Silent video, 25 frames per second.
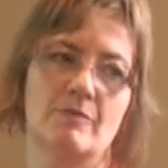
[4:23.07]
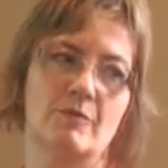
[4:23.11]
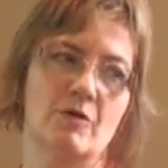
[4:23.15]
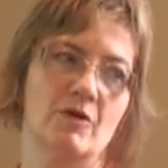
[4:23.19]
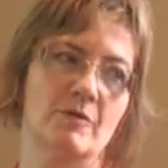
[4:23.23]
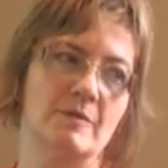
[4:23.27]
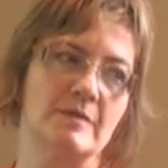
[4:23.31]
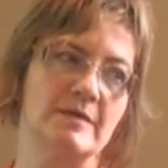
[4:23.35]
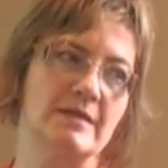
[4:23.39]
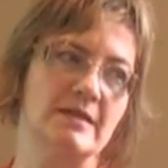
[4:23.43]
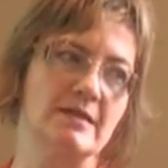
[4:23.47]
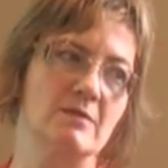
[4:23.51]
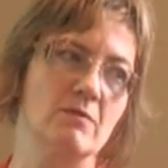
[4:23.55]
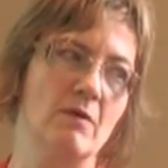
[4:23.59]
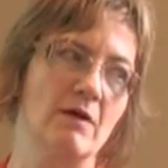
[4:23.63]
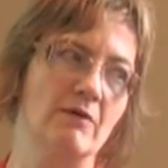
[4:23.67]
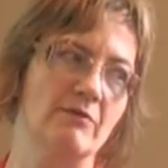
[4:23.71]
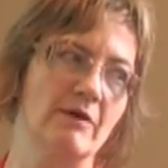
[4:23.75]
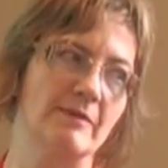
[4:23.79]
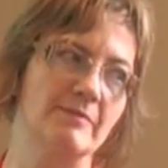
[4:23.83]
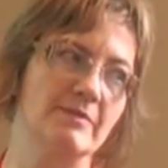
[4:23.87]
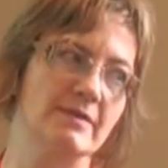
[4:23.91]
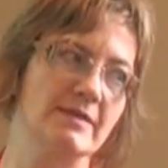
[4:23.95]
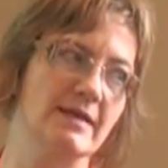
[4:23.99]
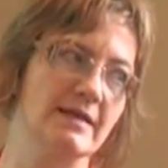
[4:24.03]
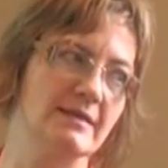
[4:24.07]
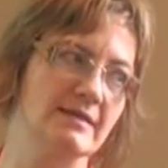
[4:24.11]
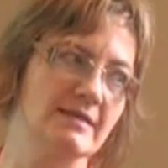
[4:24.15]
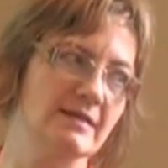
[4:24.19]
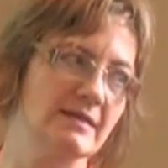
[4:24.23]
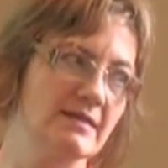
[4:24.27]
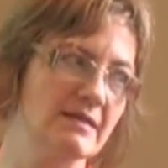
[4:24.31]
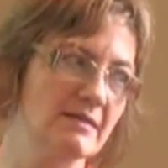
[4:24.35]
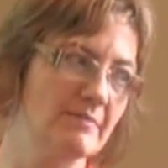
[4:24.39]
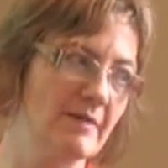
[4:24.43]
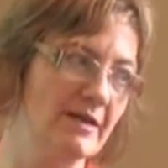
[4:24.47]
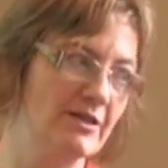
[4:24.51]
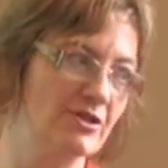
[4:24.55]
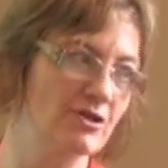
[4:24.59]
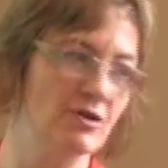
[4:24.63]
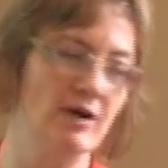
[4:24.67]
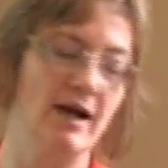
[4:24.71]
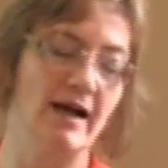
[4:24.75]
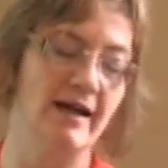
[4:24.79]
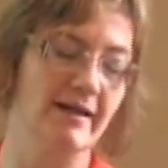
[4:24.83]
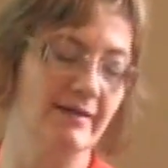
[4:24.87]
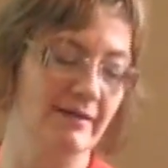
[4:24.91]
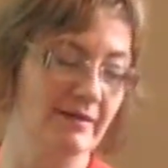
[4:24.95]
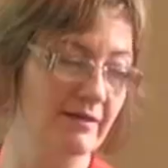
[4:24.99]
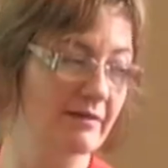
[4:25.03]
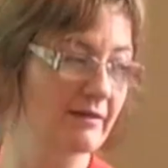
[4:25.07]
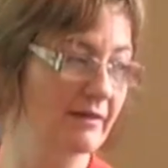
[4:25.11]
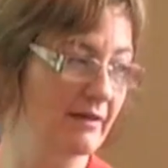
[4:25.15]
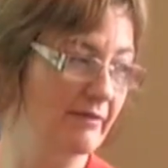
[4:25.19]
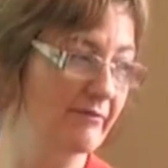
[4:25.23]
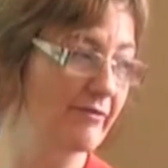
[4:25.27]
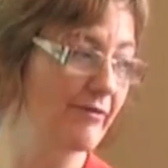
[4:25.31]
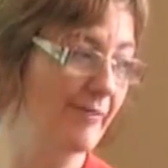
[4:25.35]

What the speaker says: your property is well represented is make sure, A, that the